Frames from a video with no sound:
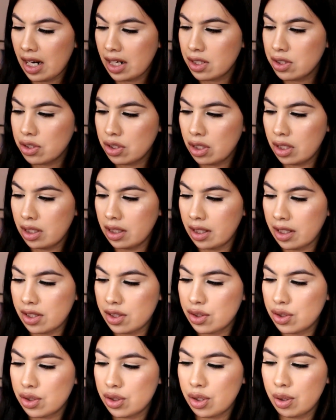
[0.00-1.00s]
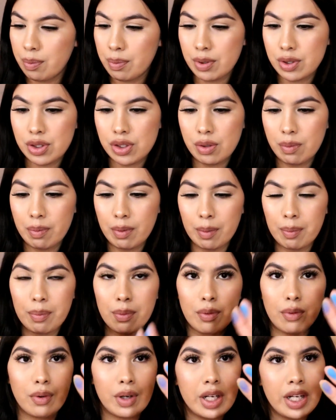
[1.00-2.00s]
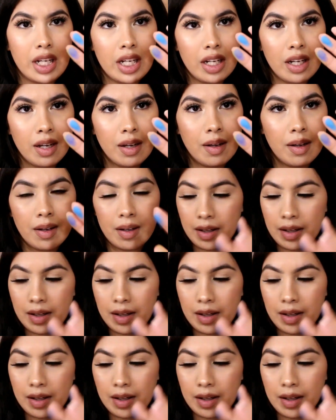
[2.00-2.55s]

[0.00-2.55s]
actually like super super pretty.